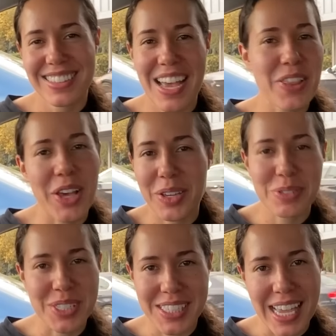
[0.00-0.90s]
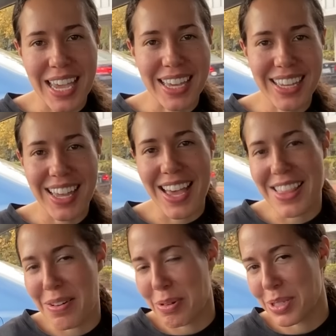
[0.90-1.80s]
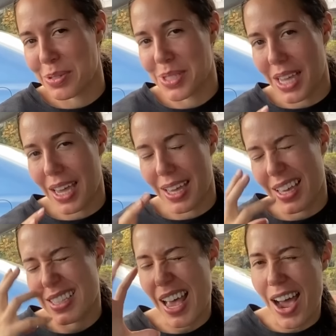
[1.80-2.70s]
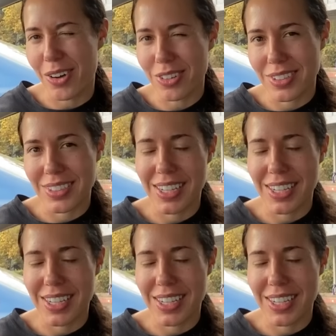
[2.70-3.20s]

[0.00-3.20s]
And like, you just say it, and then once you say it, it's out,